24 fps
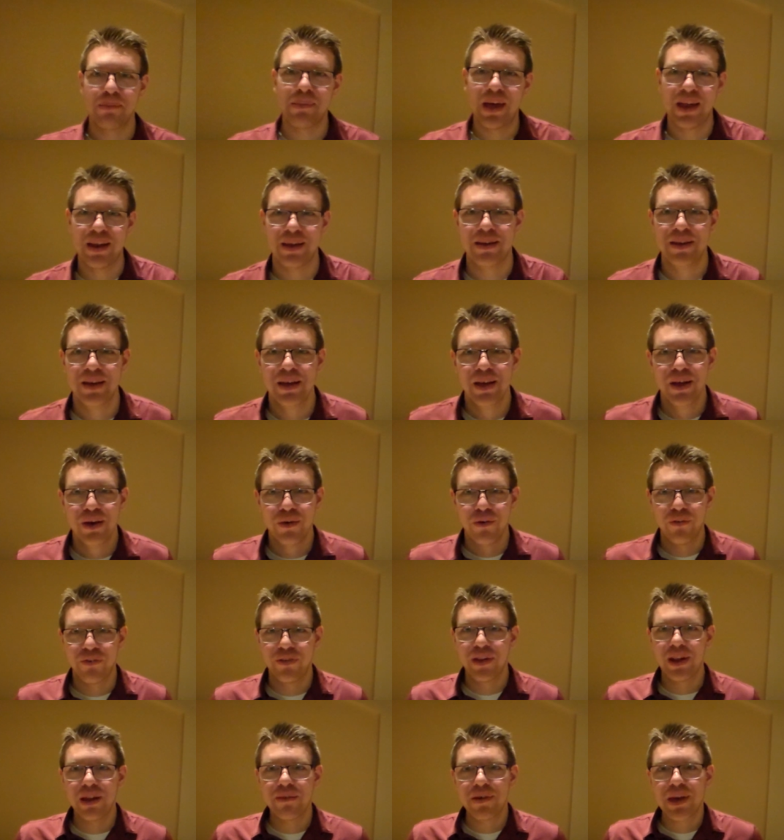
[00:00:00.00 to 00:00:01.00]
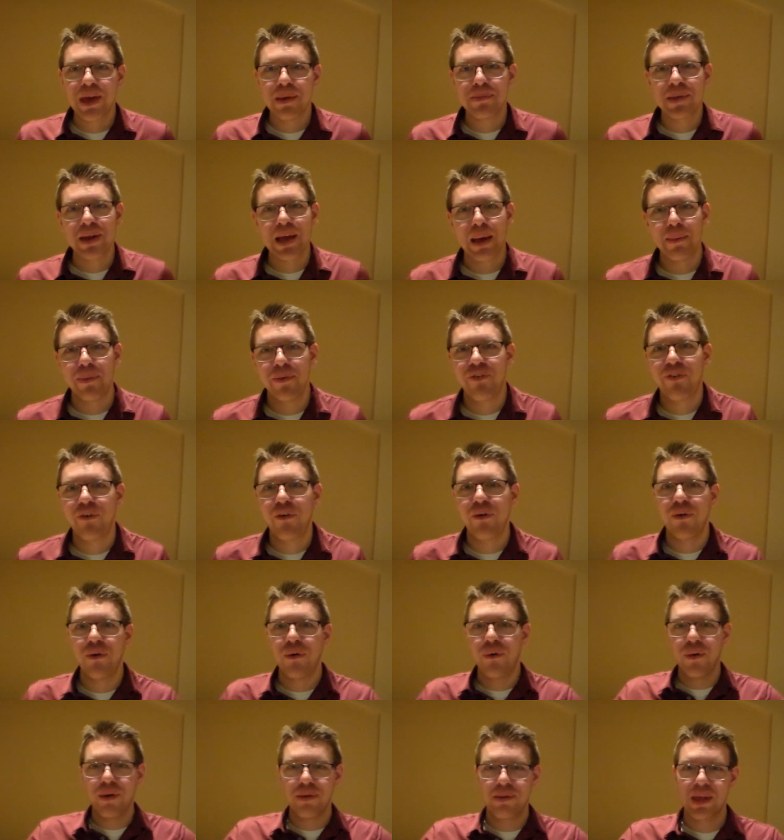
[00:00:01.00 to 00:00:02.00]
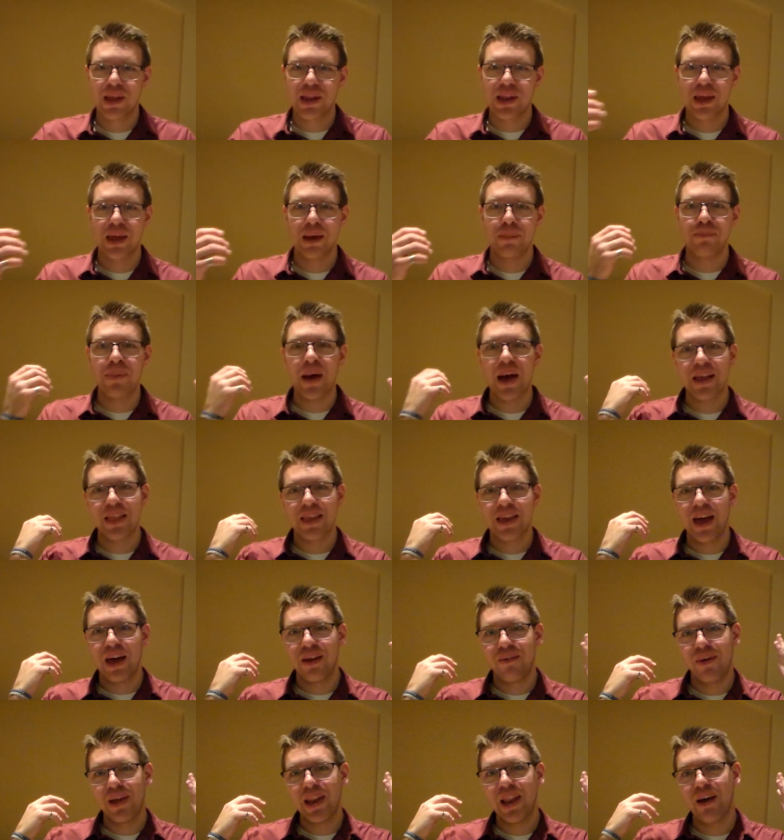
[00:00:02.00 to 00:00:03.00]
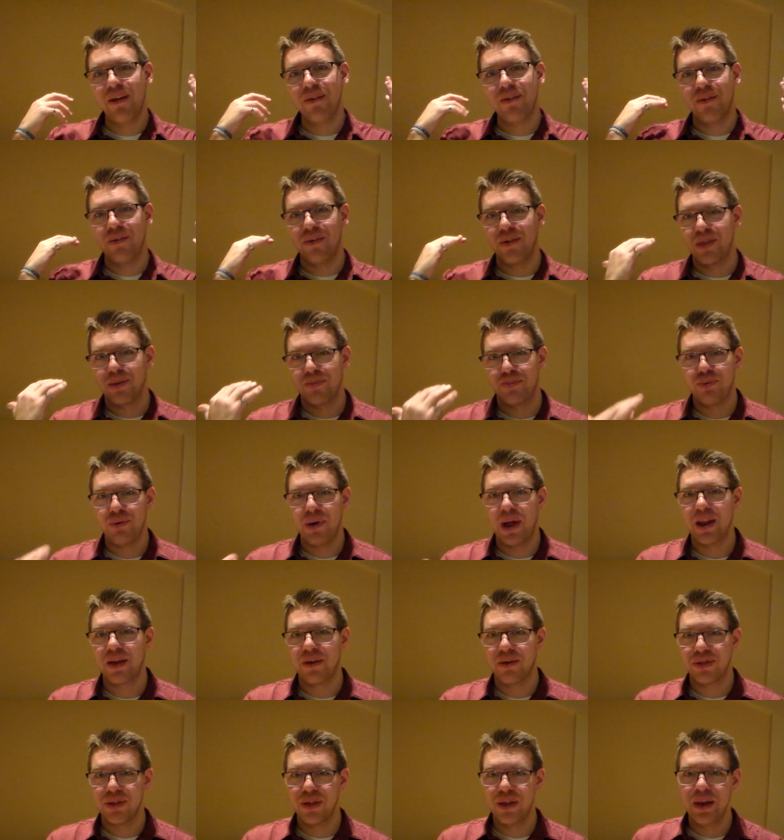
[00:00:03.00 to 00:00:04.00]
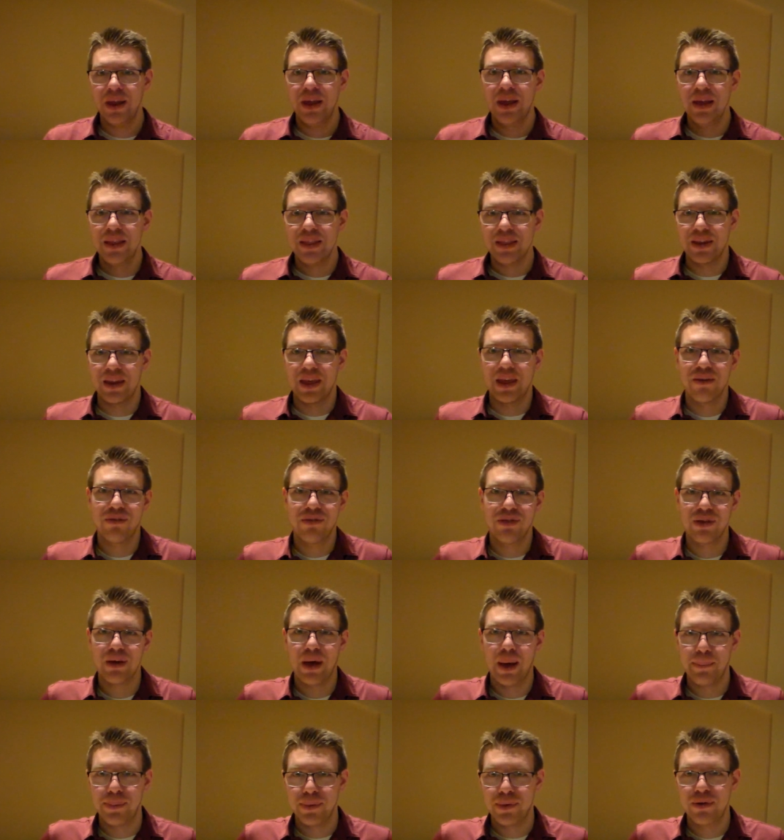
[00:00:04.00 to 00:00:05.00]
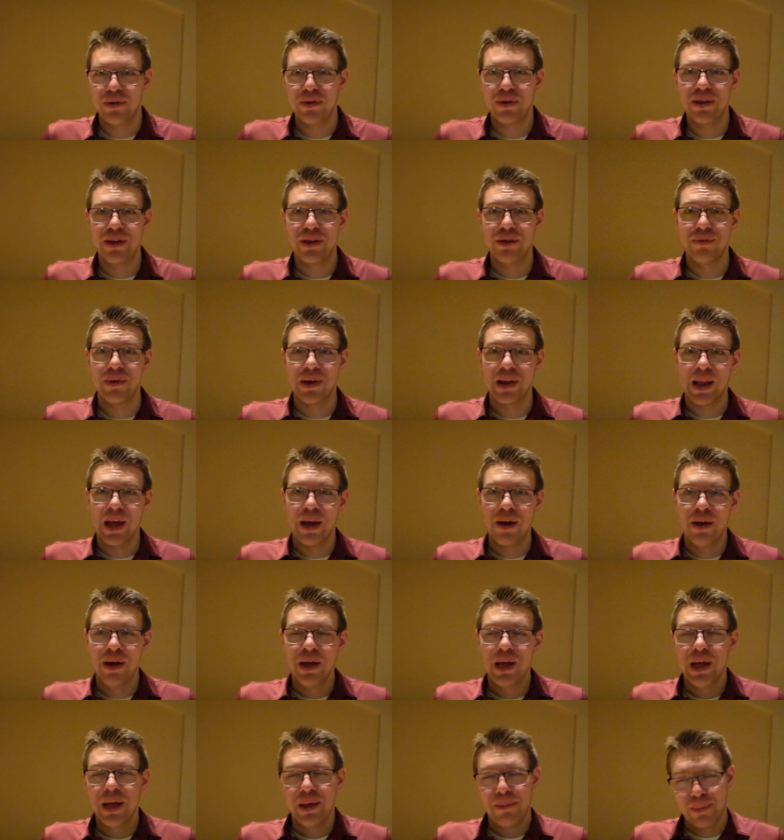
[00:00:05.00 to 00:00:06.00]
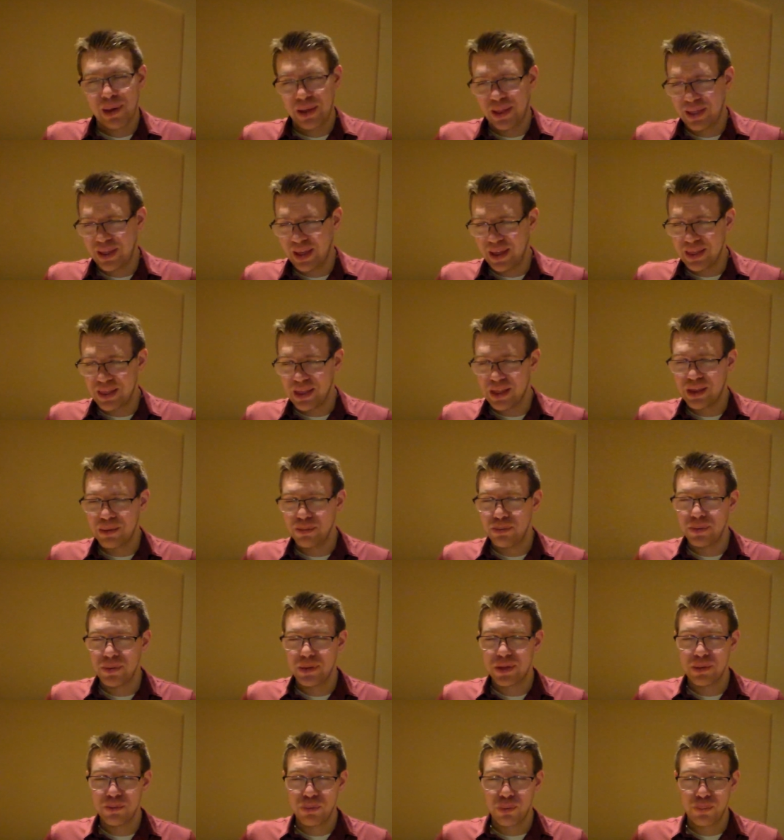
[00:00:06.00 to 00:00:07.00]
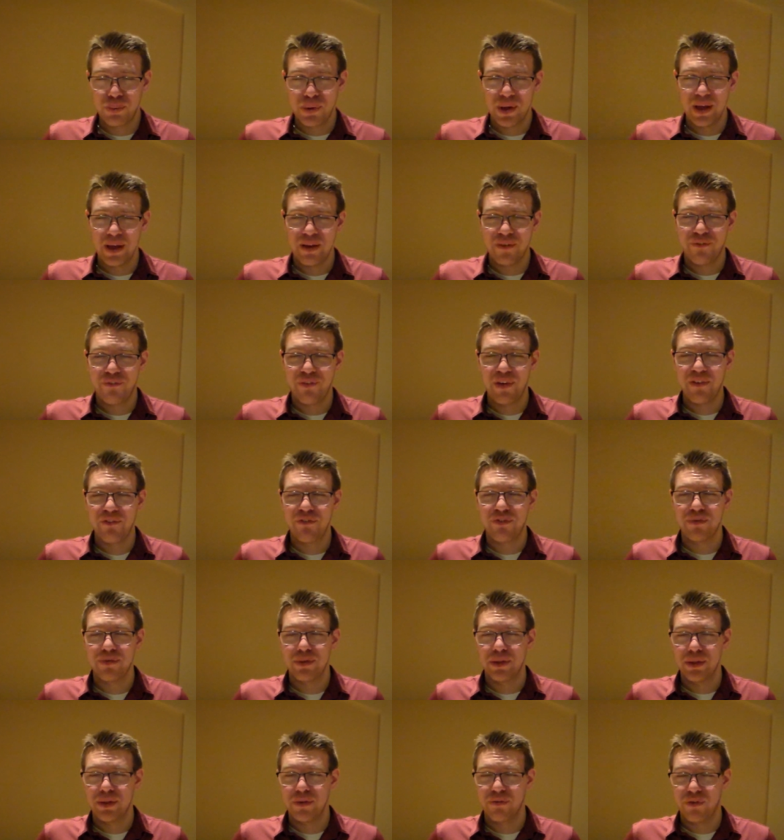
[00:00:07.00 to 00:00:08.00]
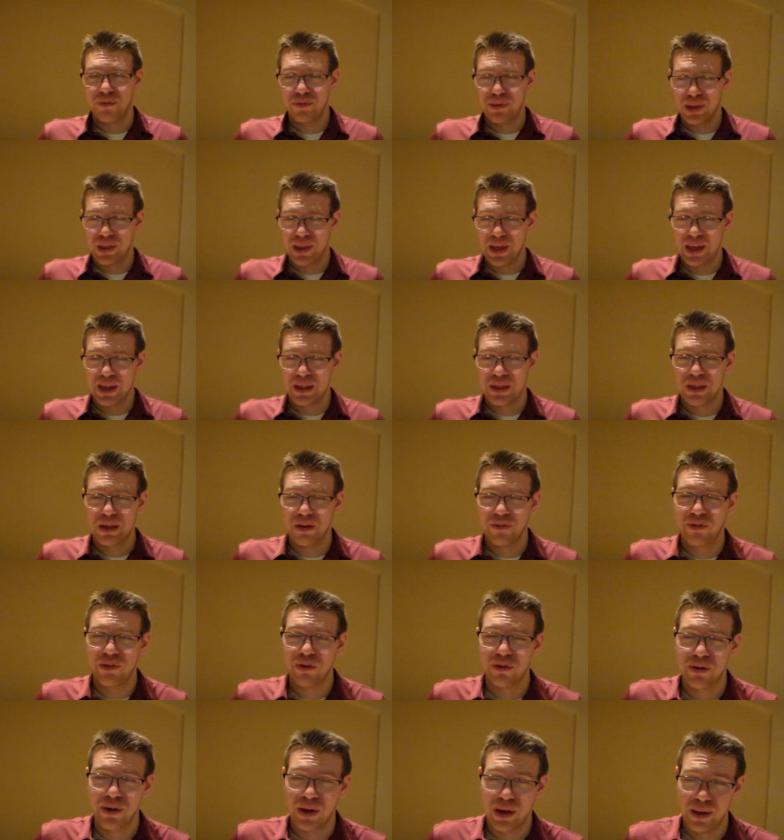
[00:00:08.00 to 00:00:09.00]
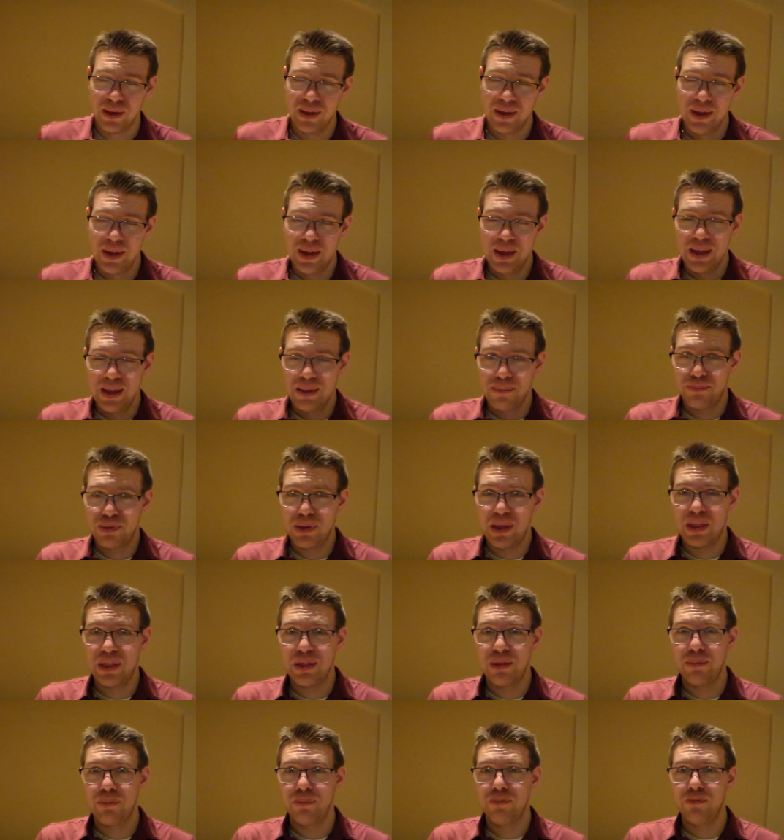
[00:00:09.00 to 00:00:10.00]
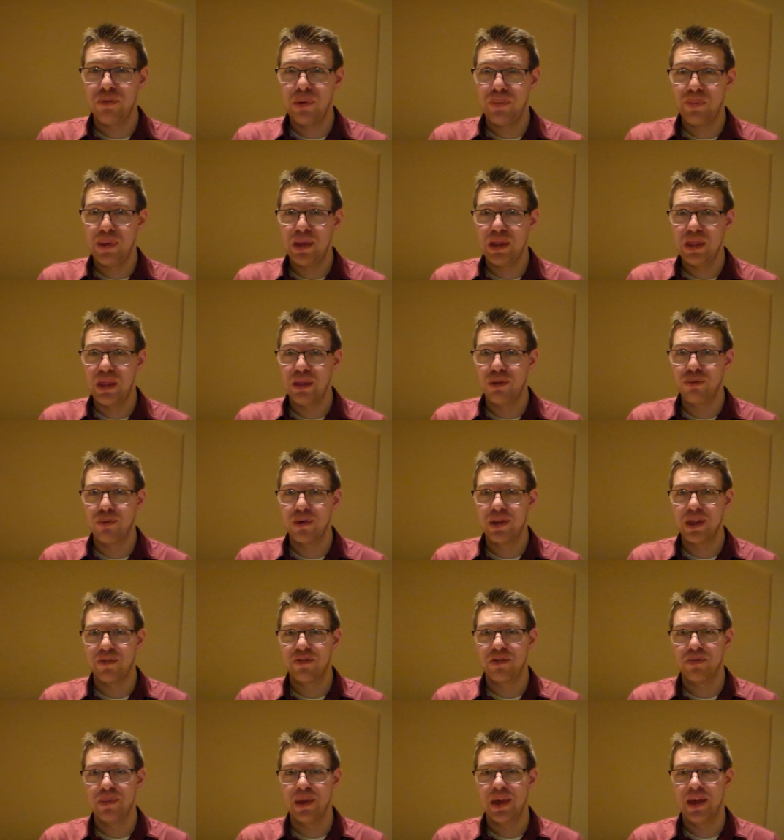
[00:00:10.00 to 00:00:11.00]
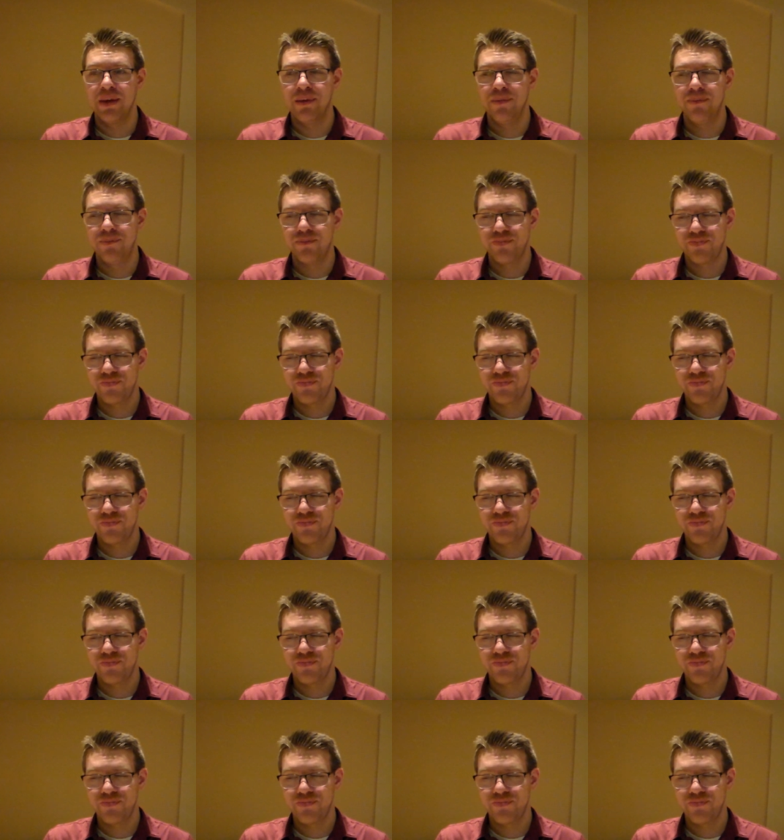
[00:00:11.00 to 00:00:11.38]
Amen. Well, if you never came to God before, or you'd like to come back to God right now known as the prodigal son, then here's the opportunity right now by saying this simple prayer of faith from the silence of your own heart. Please repeat these words after me.